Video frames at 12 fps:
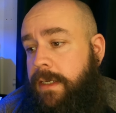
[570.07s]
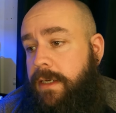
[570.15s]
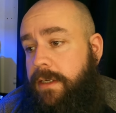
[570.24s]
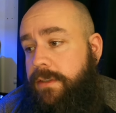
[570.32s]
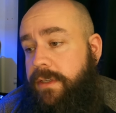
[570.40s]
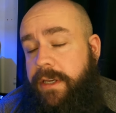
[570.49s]

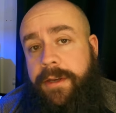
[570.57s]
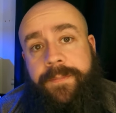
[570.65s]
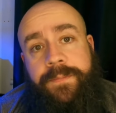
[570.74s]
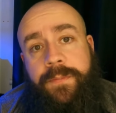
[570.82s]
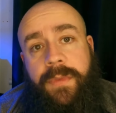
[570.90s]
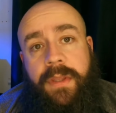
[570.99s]
And yeah,
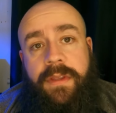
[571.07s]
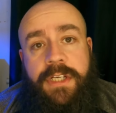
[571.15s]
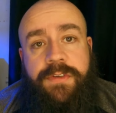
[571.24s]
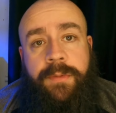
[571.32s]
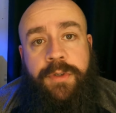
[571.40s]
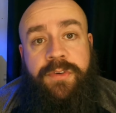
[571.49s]

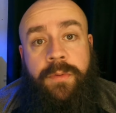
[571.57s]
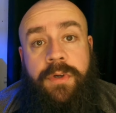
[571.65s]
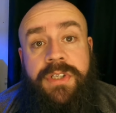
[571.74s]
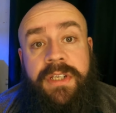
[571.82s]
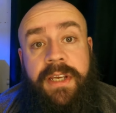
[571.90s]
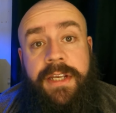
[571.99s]
thanks very much for
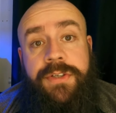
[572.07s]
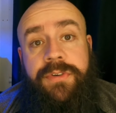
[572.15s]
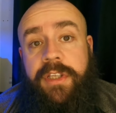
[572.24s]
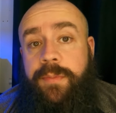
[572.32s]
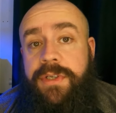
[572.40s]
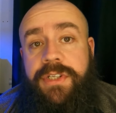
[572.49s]
watching, guys,
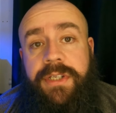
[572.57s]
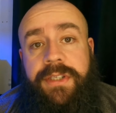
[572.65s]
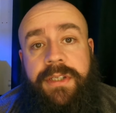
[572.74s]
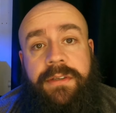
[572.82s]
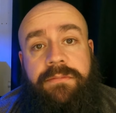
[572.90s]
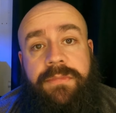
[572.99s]
really
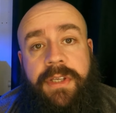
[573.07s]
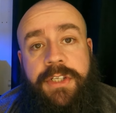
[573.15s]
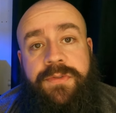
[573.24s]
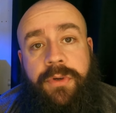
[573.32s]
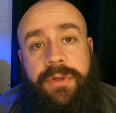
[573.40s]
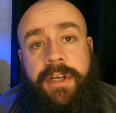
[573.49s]
appreciate it.
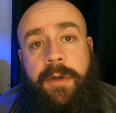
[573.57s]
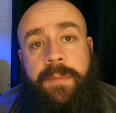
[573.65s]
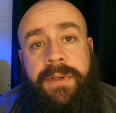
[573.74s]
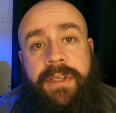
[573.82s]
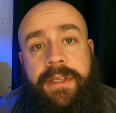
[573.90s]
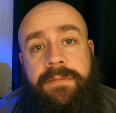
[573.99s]
Thanks for all your
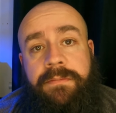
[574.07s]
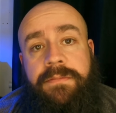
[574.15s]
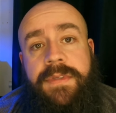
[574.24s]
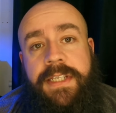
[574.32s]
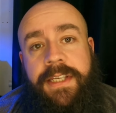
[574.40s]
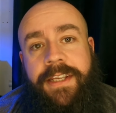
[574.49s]
help again.
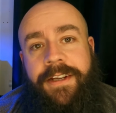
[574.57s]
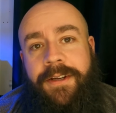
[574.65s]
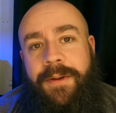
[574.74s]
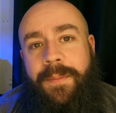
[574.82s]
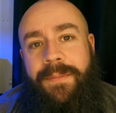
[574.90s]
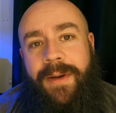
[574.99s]
Take
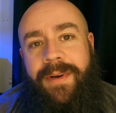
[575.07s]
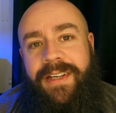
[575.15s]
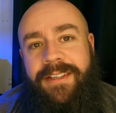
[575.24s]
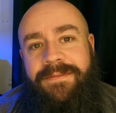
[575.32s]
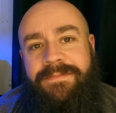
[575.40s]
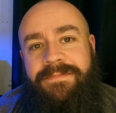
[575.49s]
care.
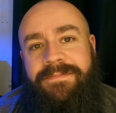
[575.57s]
Bye-bye.